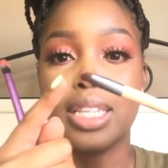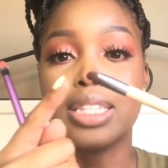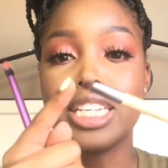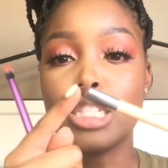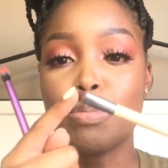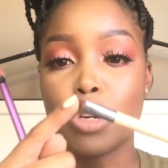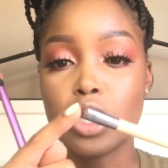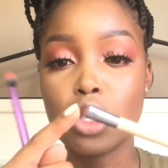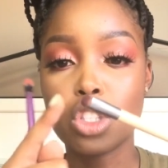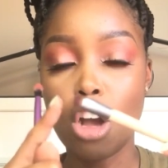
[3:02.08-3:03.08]
These
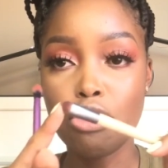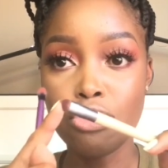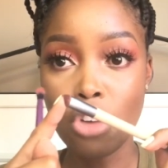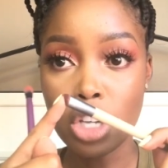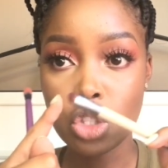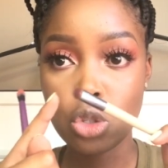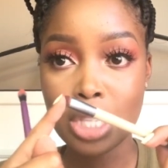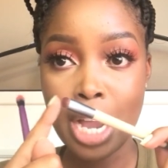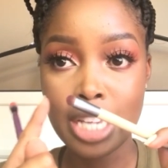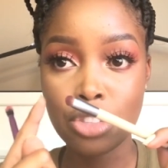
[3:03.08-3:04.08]
bristles are far too
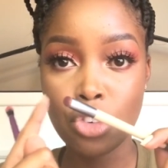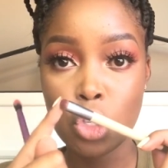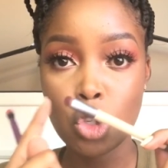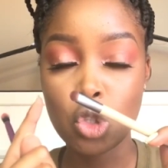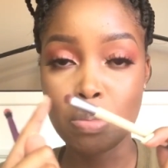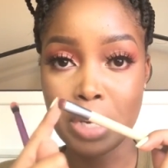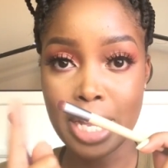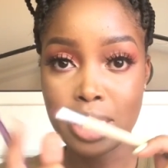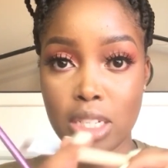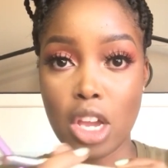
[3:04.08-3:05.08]
tight for you to
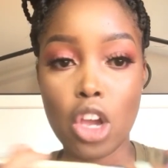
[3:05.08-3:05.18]
blend.